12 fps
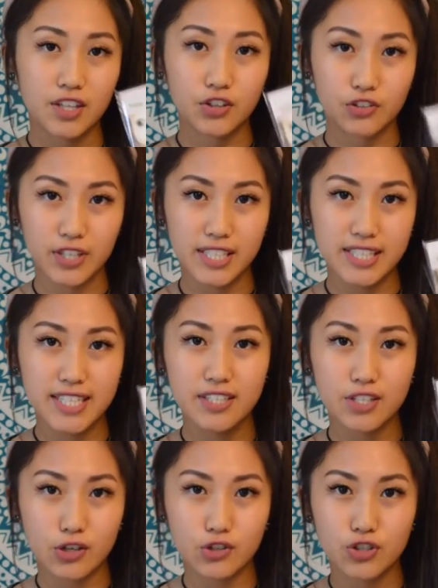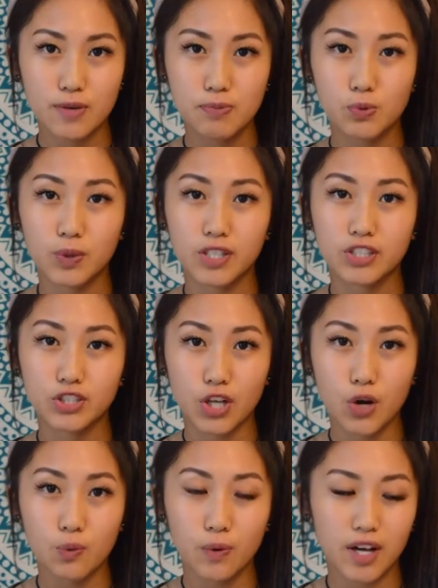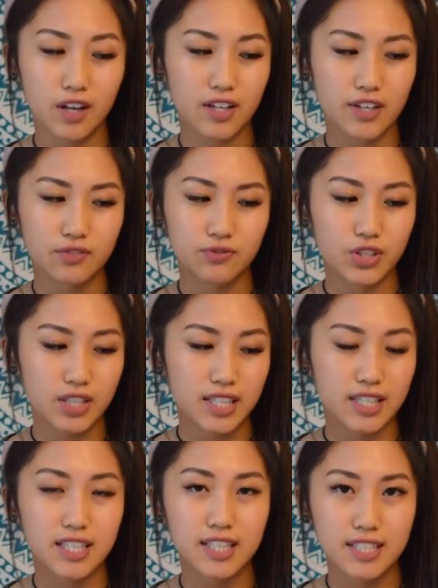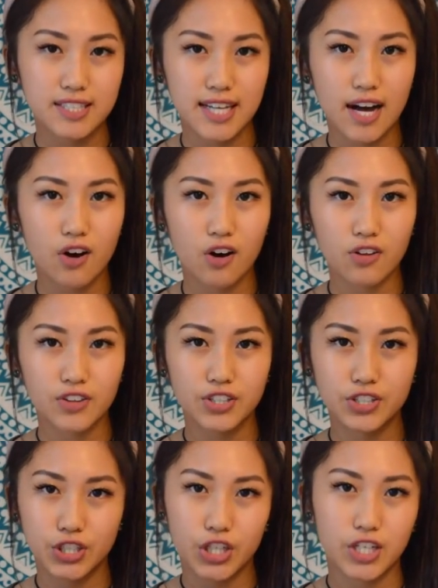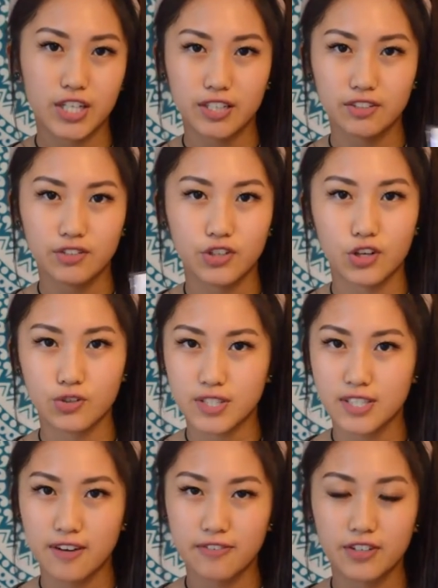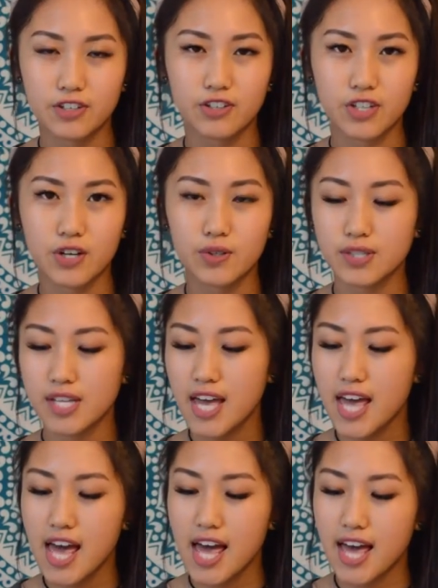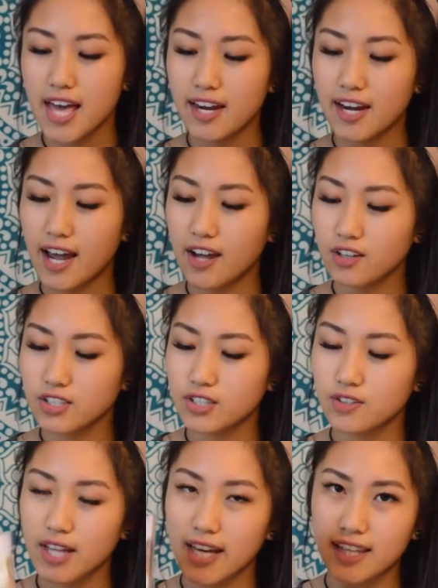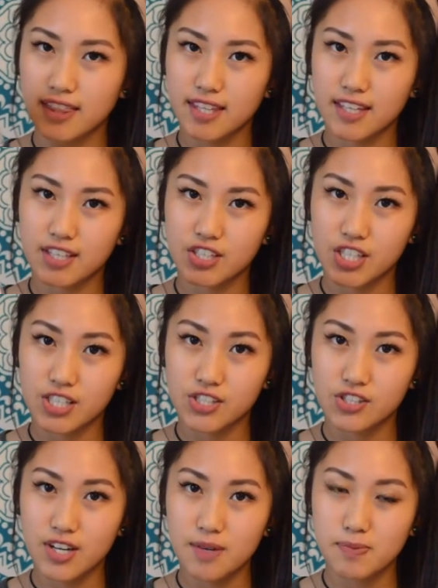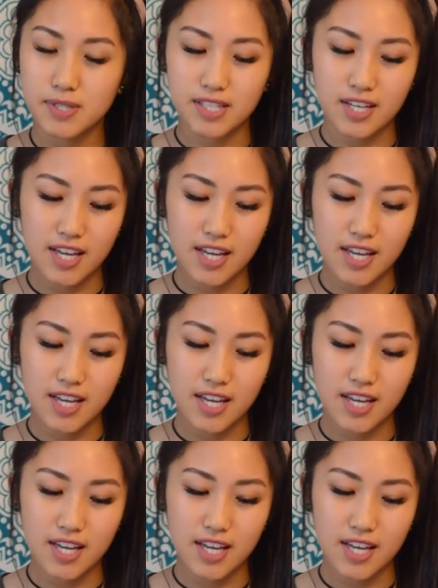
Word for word: The green tea nose strips work so well. It really cleans out all the dirt and gross stuff in your nose, and I also like the chin strips.